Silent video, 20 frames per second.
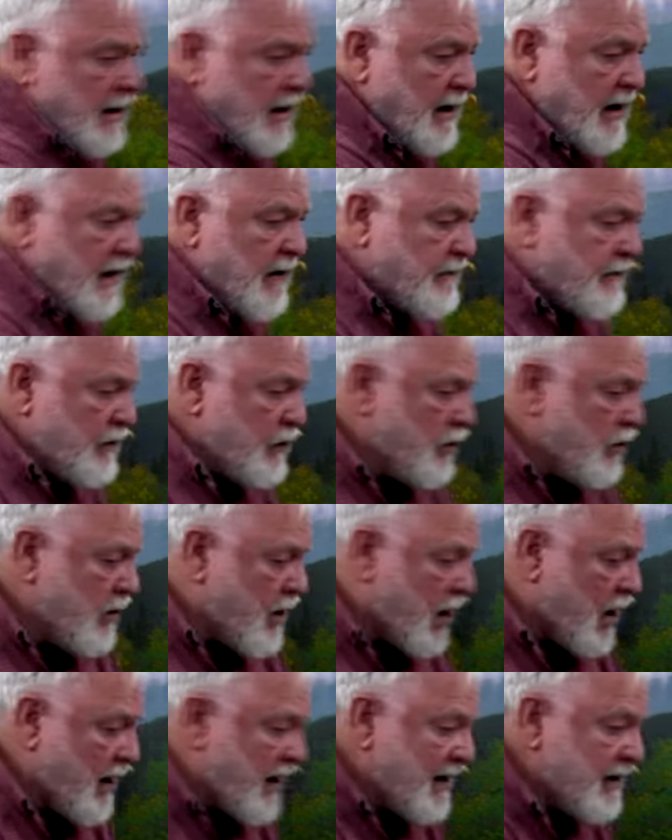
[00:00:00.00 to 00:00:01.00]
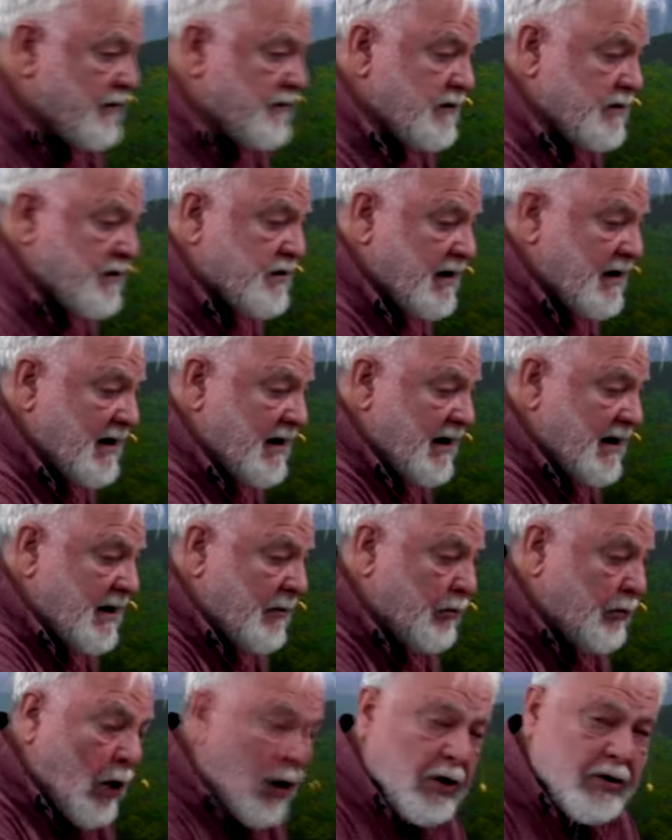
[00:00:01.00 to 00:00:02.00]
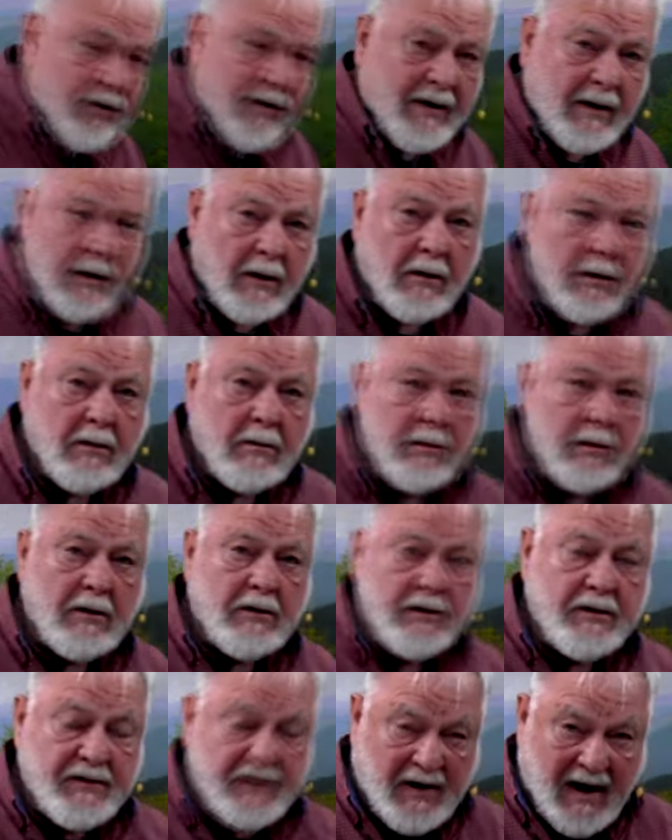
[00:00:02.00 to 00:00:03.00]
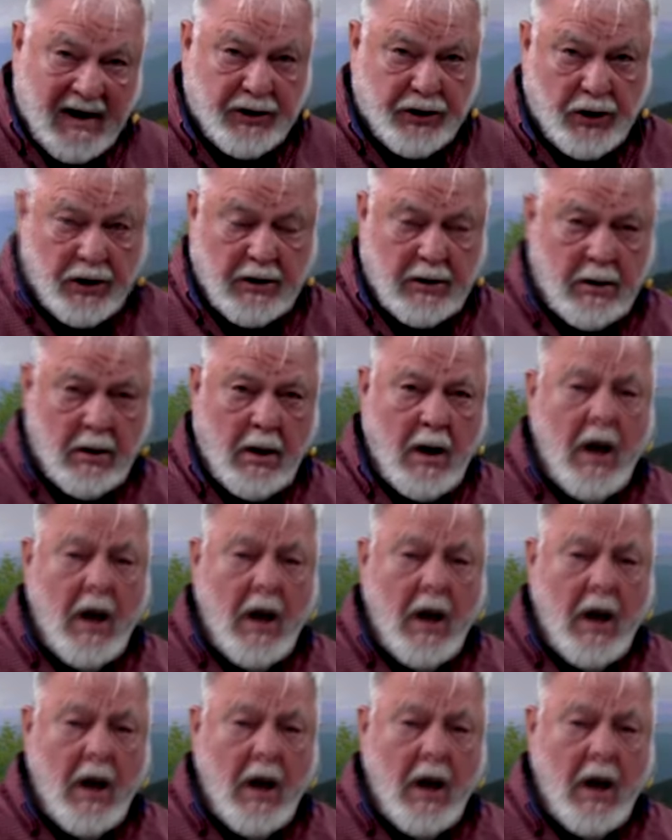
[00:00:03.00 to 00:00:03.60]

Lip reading: If you are interested in a portrait session,